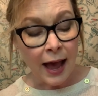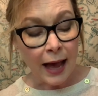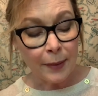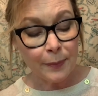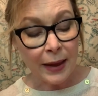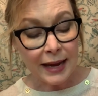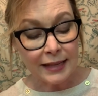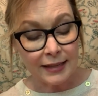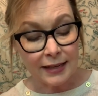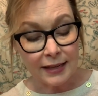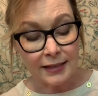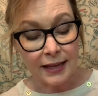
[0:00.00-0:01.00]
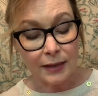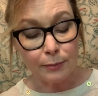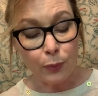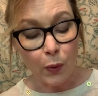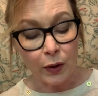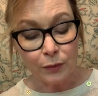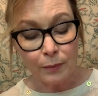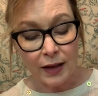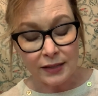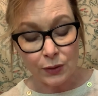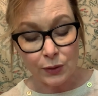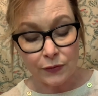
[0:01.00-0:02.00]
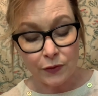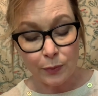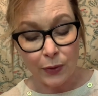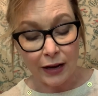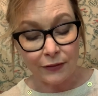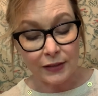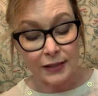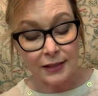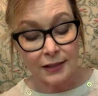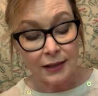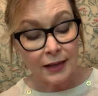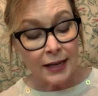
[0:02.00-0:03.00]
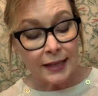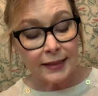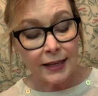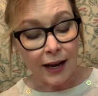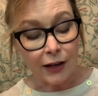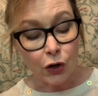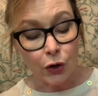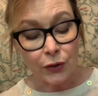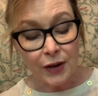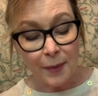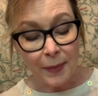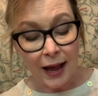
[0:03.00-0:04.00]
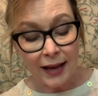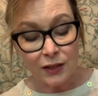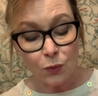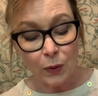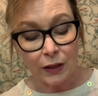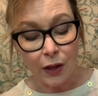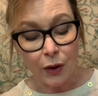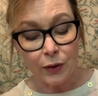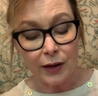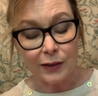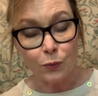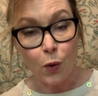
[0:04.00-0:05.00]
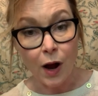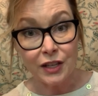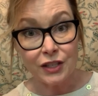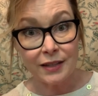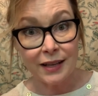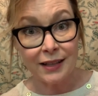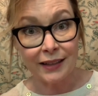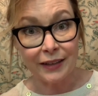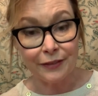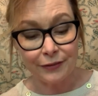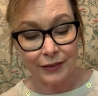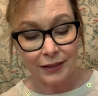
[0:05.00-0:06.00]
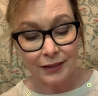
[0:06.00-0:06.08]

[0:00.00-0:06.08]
I baked these and boiled mussels for breakfast. Then I curled up behind a willow and watched the cliff.